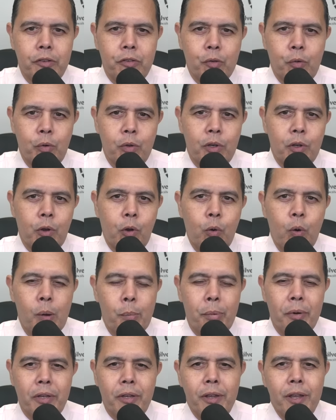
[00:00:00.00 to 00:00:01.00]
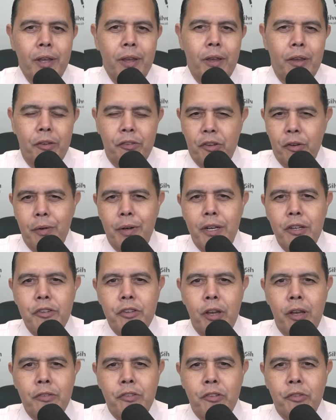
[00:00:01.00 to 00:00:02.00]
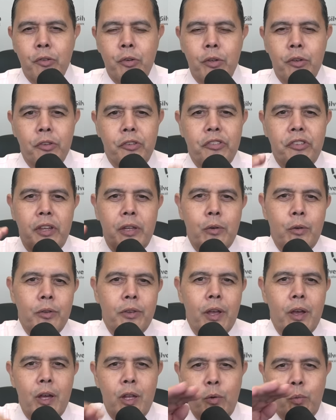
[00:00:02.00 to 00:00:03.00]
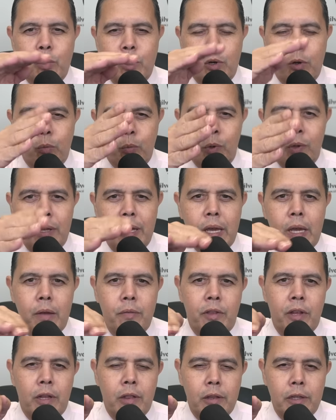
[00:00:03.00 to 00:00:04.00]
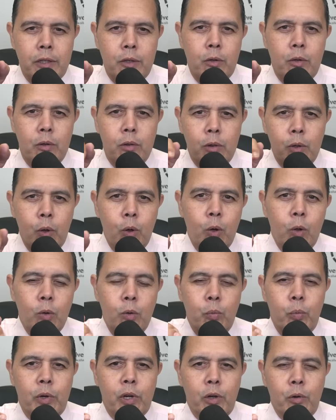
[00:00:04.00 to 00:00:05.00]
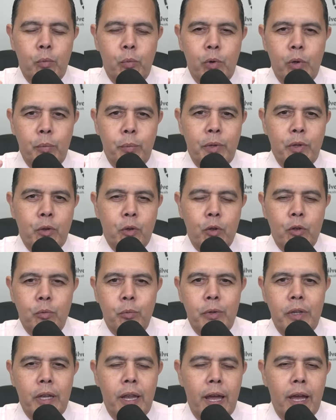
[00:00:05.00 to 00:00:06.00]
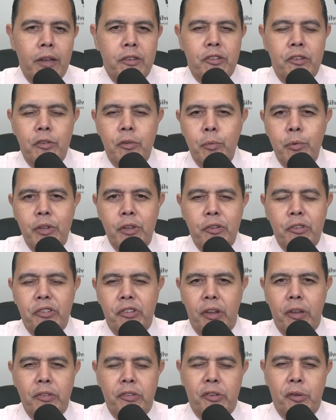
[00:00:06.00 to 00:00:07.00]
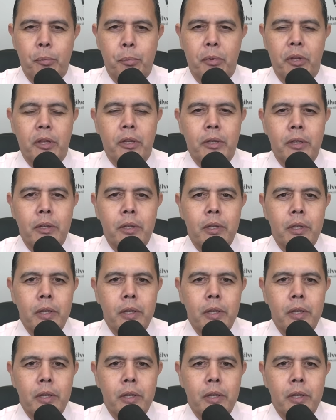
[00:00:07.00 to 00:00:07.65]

it's going to go up, but is there any chance it's going to settle down where we'll have that little lull where, where we could relax and reassess a bit?